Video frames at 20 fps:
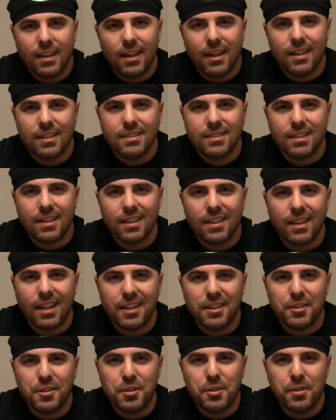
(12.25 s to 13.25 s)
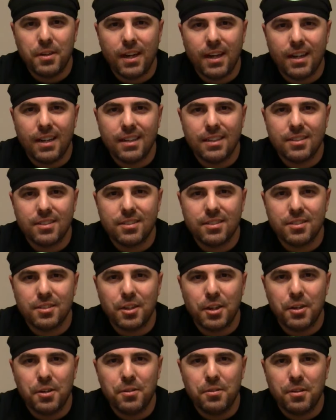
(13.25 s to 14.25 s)
As a lot of you guys
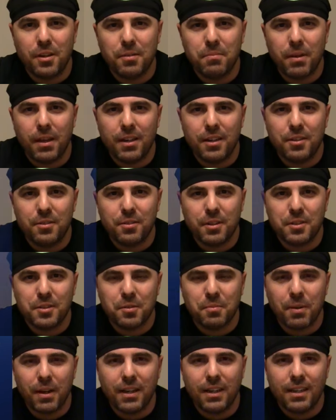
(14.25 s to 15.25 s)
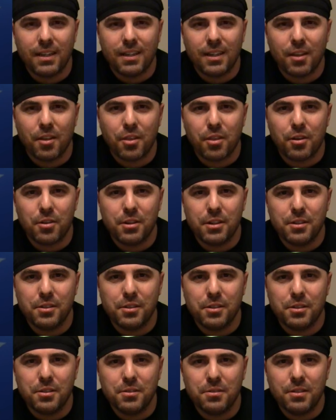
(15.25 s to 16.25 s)
know, I'm headed to WrestleMania
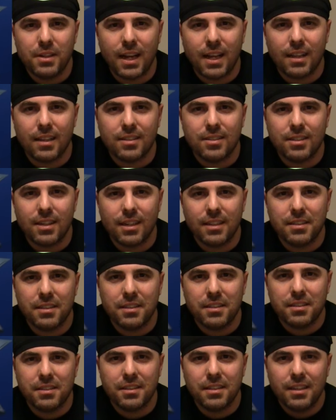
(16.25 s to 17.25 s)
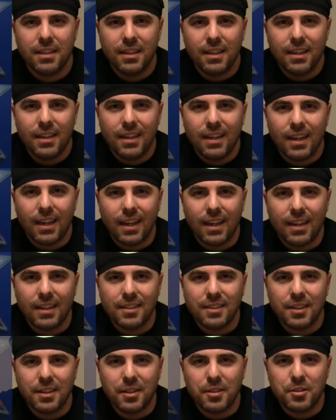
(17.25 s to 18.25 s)
32, Dallas, Texas,
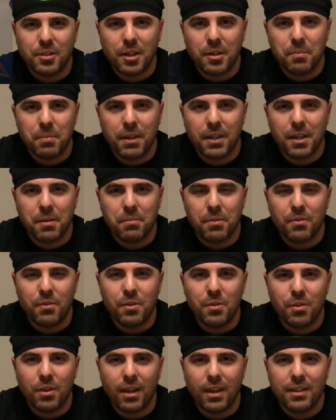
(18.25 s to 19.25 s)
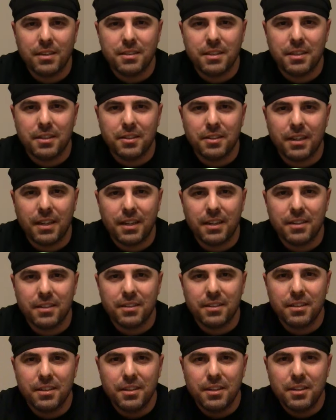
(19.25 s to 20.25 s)
and trying to pick up a few things here and
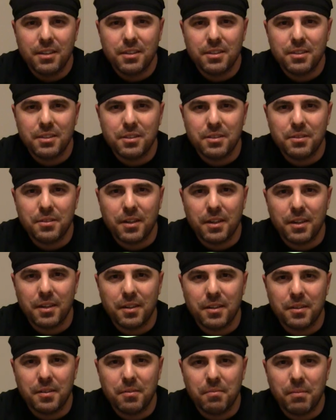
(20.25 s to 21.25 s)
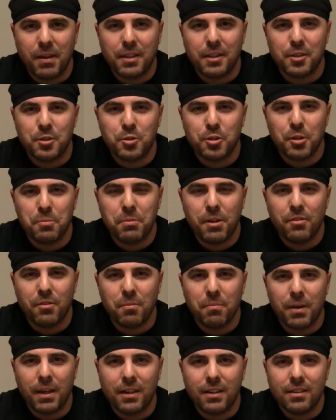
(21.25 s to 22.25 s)
there to make the trip
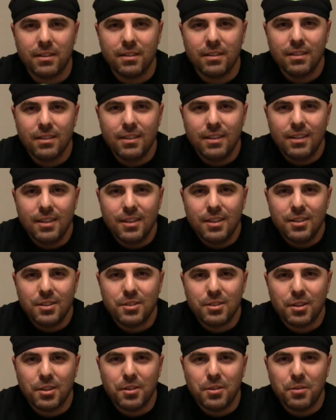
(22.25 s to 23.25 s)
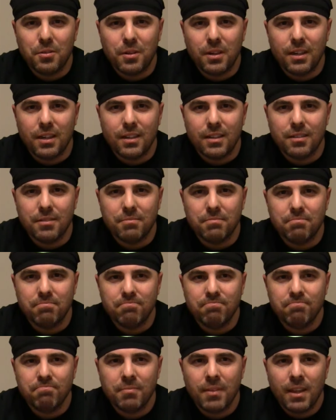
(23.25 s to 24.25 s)
even better.
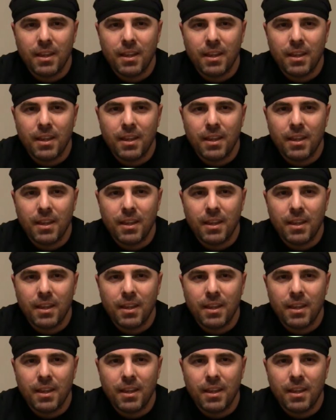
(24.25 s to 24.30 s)
So